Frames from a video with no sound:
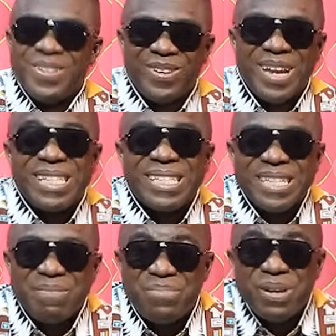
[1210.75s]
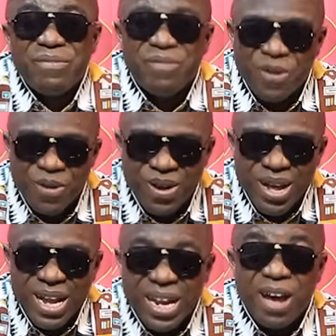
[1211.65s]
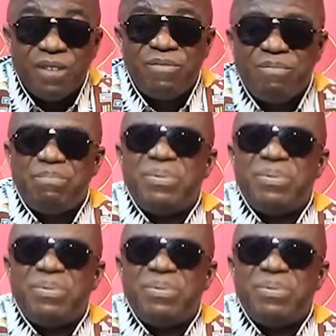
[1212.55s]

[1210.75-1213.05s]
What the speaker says: So let's see. Pray for love,